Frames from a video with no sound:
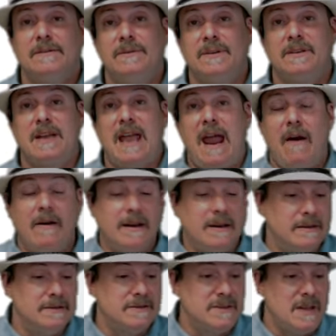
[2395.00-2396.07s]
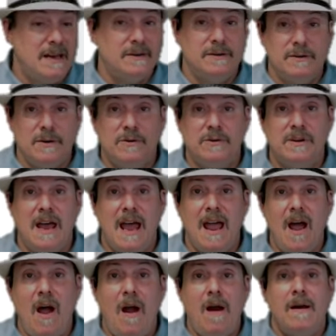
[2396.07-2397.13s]
with carriers. I don't know who
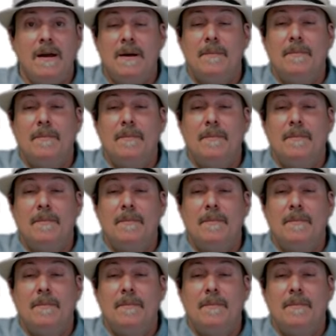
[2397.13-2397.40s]
they are,